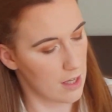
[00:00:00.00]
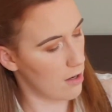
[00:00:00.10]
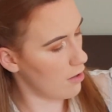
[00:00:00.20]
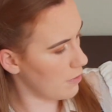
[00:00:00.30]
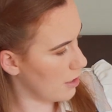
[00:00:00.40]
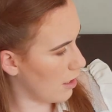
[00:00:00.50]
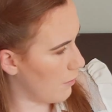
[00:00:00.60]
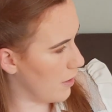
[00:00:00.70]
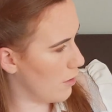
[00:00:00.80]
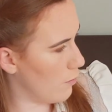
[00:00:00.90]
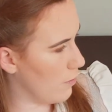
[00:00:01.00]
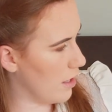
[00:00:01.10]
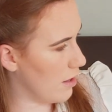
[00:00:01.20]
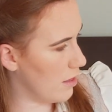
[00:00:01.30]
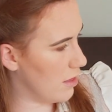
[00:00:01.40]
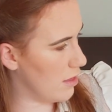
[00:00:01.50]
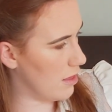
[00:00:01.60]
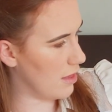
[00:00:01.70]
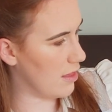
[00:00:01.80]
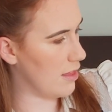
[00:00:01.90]
And I'm going to go in with
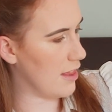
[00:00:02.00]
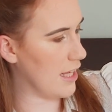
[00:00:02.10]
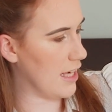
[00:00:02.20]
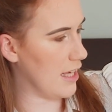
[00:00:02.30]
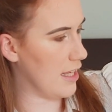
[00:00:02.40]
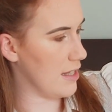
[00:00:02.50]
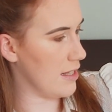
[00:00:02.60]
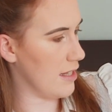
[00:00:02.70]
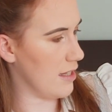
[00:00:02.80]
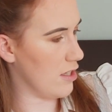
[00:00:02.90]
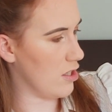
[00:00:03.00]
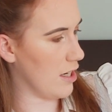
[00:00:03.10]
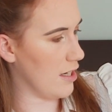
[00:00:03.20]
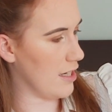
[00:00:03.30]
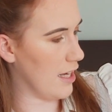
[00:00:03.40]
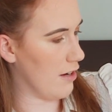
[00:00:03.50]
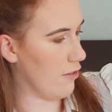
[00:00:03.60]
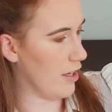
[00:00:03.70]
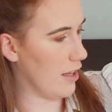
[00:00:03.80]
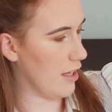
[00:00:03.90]
this shade
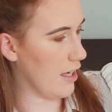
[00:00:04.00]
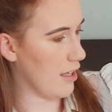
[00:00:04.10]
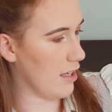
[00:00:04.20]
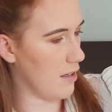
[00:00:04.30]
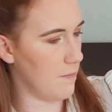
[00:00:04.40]
here, I think.